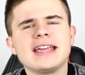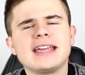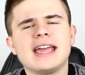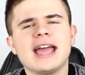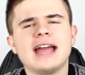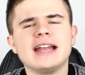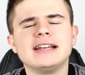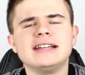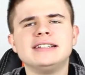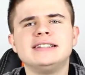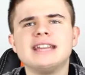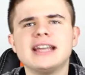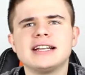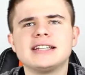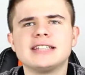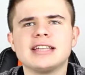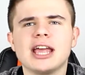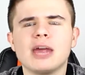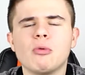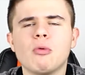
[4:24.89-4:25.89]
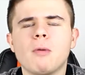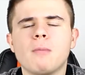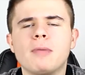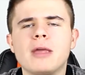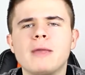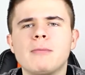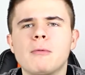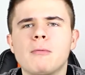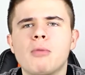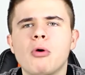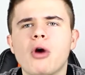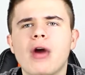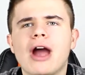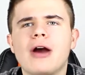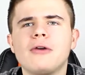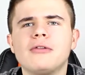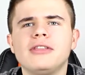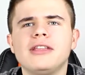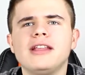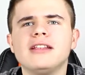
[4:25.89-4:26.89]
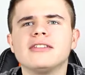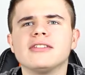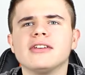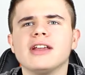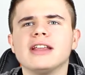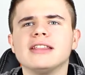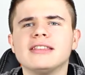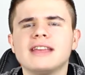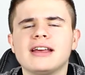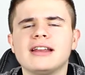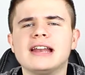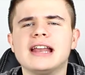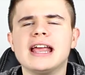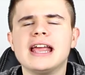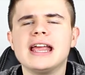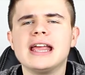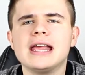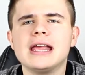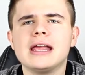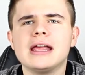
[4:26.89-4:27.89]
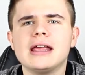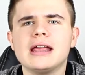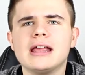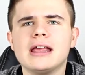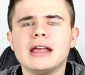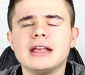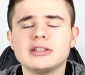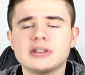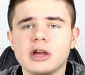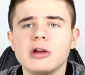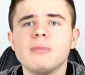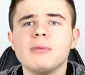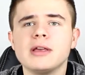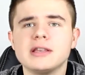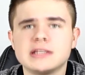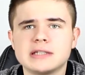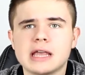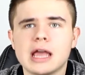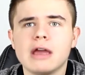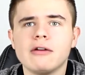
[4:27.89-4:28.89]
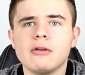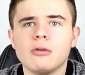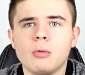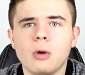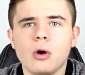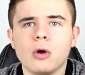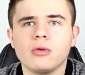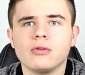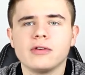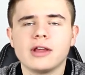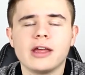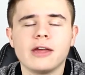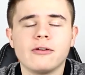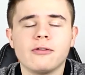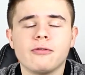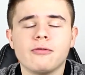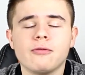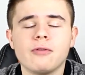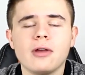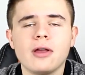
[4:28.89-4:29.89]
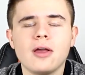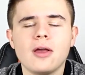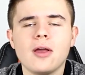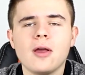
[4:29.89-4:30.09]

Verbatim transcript: can dictate what people put out on the internet, then it's going to be a scary world if